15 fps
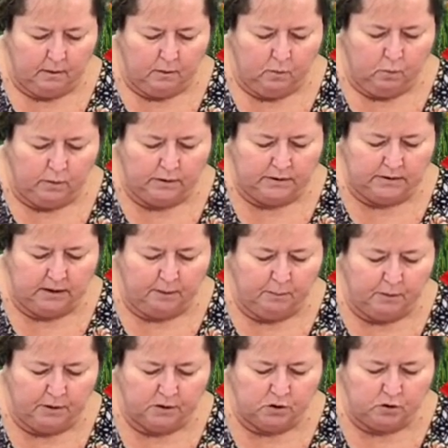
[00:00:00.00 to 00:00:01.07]
when
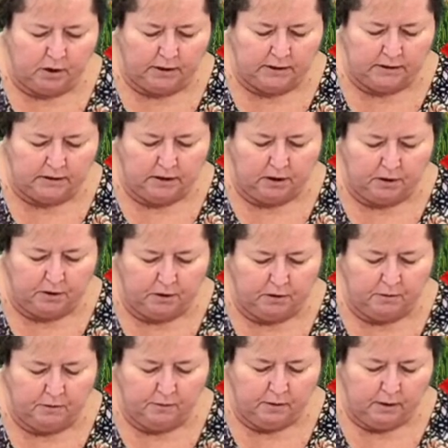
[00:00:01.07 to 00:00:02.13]
someone's trying to tell
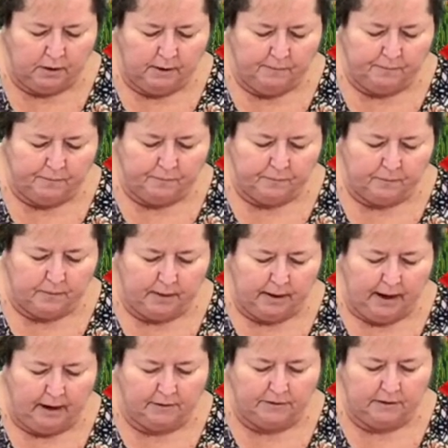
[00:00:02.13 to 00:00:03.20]
you
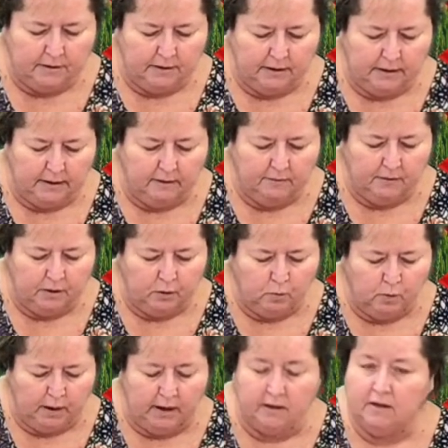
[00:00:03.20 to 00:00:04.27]
how to live in a
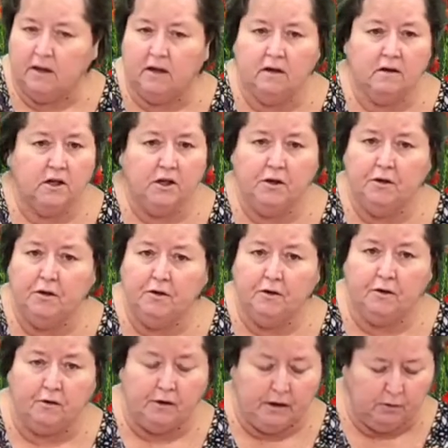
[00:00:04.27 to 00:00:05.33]
way that you don't
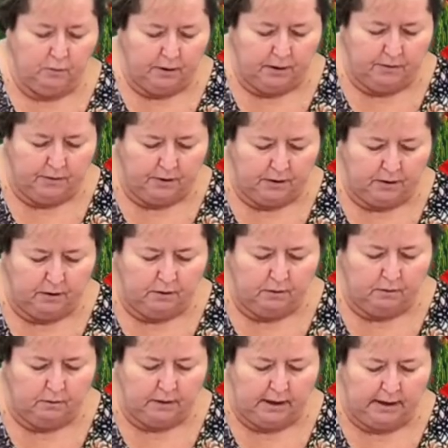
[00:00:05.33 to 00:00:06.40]
agree with and you
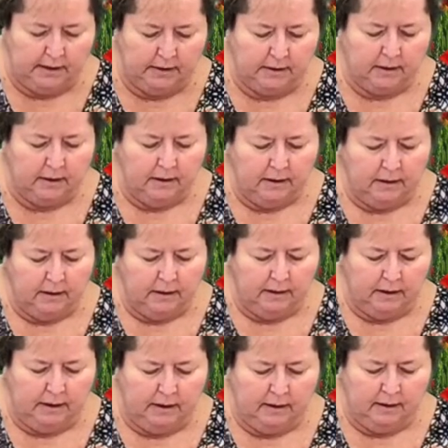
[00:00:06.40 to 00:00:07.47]
don't like
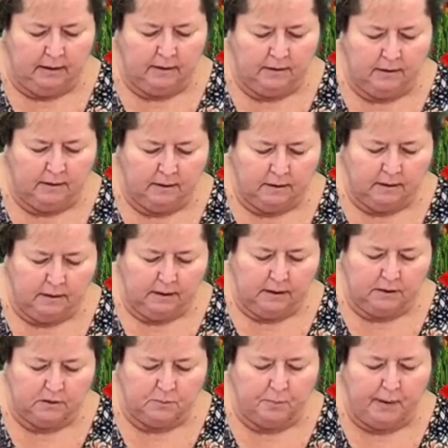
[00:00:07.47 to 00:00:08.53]
and
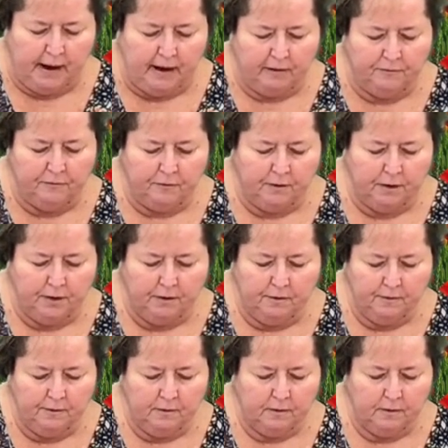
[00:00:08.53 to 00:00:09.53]
is bad for you,